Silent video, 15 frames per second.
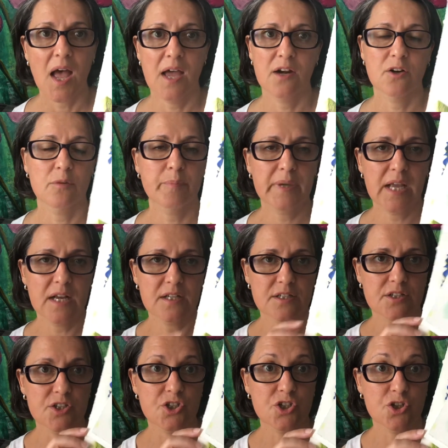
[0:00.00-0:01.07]
and it'll be under
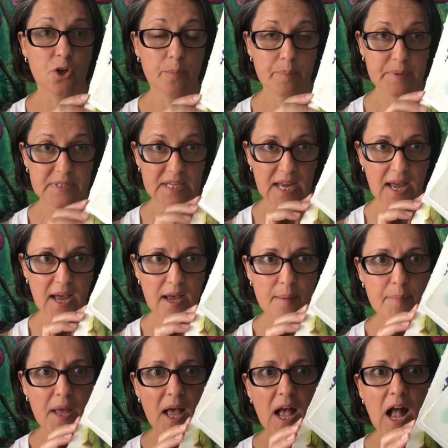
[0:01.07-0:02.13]
the shop
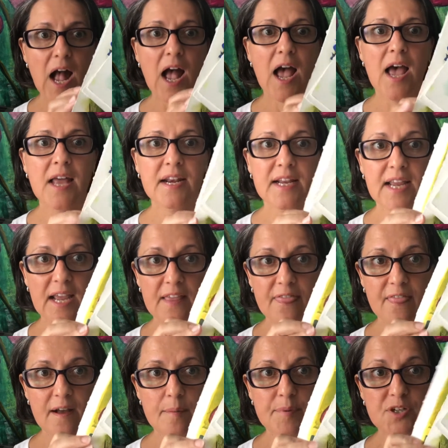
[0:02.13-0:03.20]
tab, and again
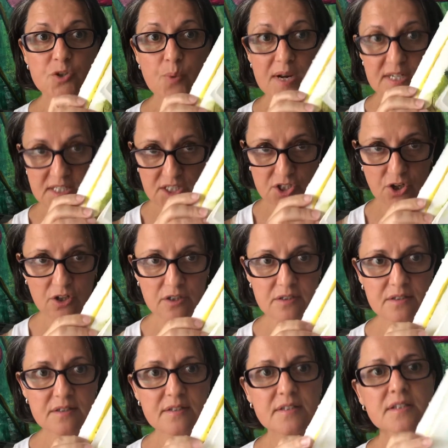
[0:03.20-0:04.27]
they'll be
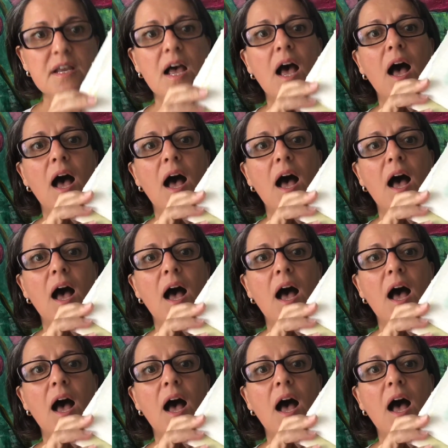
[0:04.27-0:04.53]
$20.